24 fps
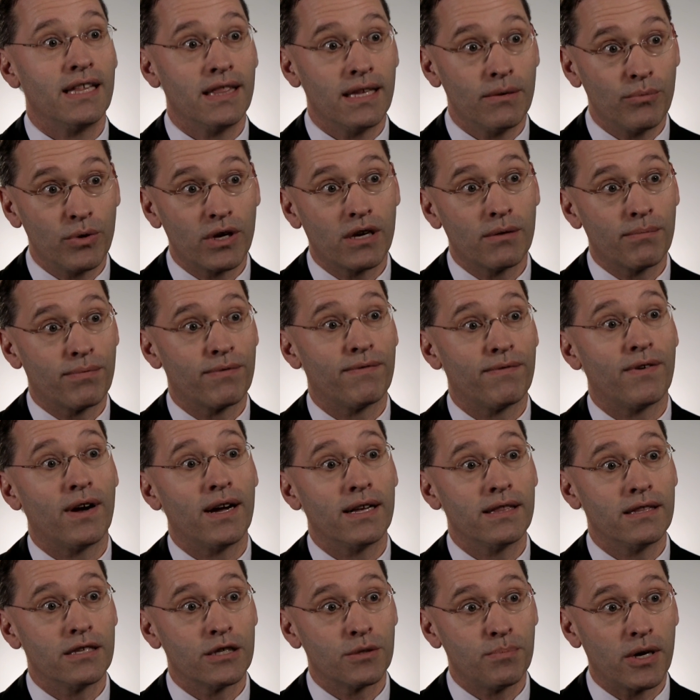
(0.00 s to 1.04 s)
And then we can
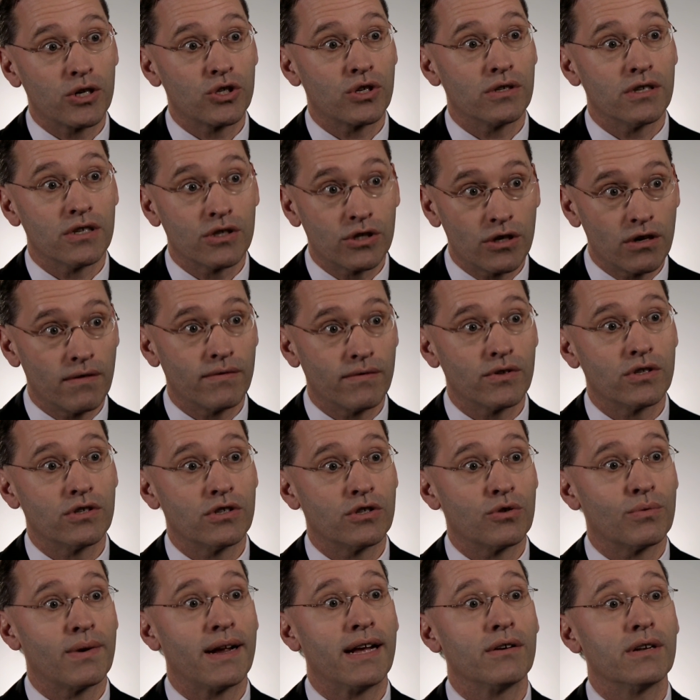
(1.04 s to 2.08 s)
provide the specialist
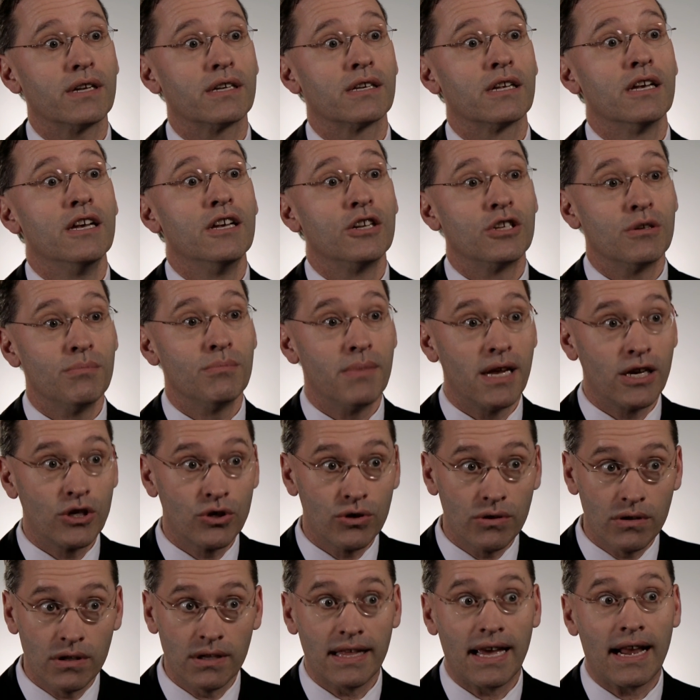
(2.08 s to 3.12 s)
services around it to make
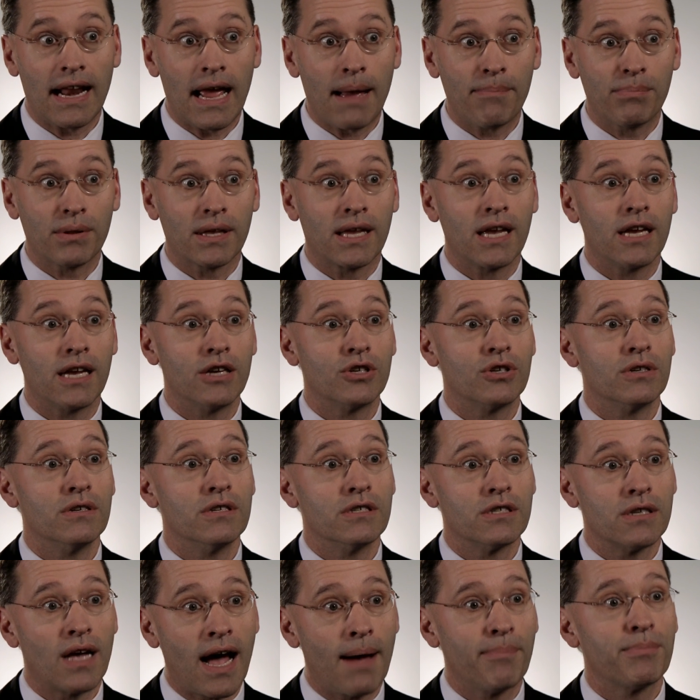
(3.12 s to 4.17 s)
sure that that application
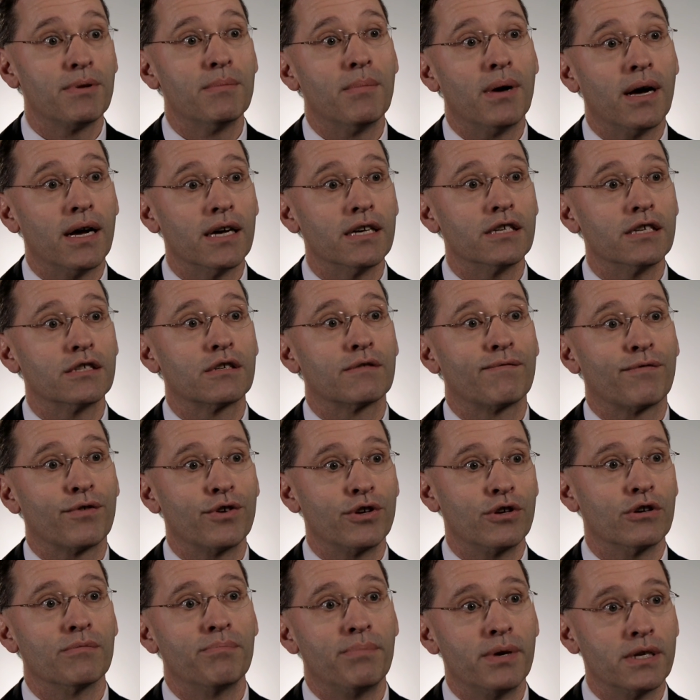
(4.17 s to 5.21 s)
is optimized for
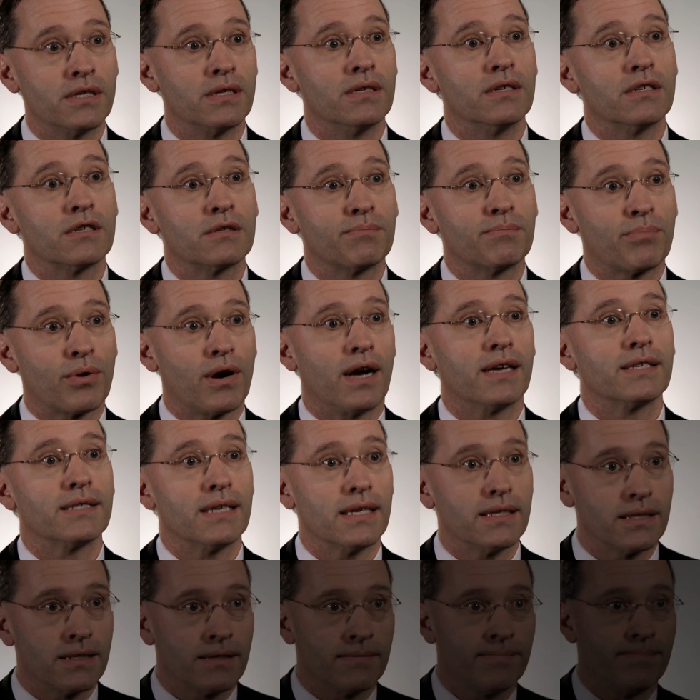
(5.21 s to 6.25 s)
your business
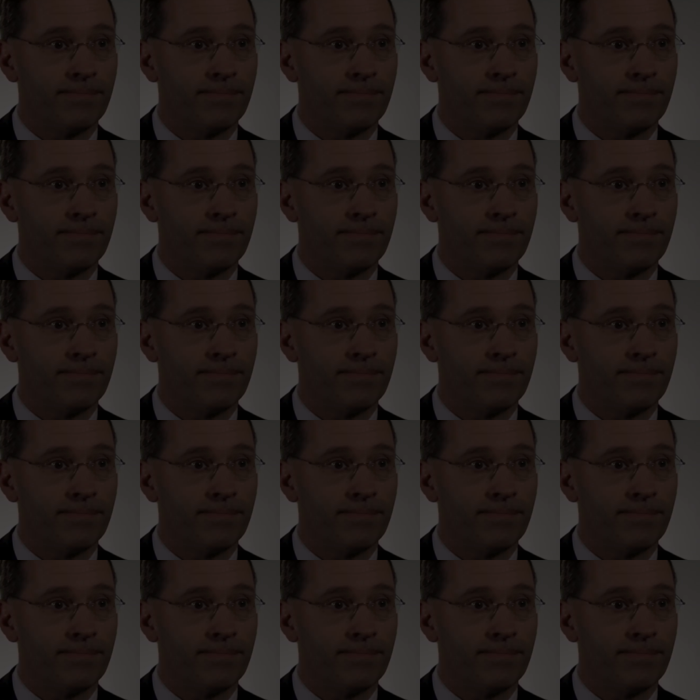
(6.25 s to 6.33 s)
process.